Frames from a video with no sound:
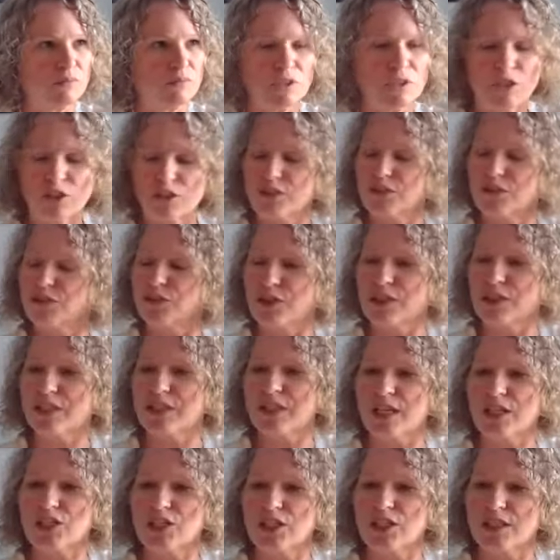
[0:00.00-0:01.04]
your free
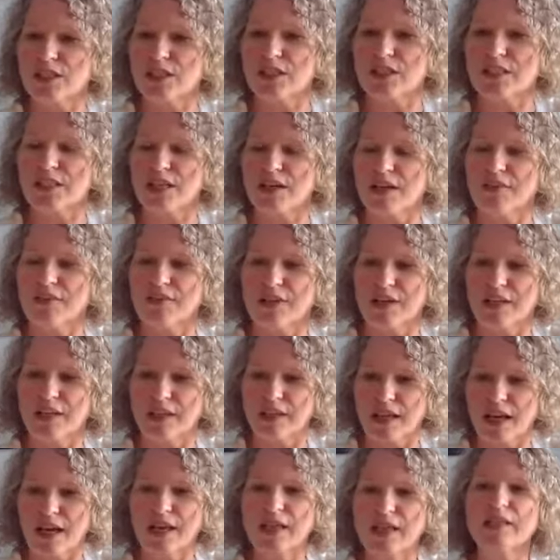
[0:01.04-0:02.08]
session and stuff like
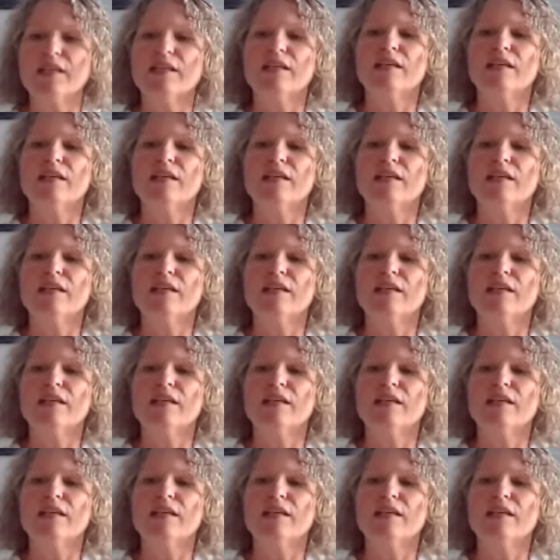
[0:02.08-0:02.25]
that,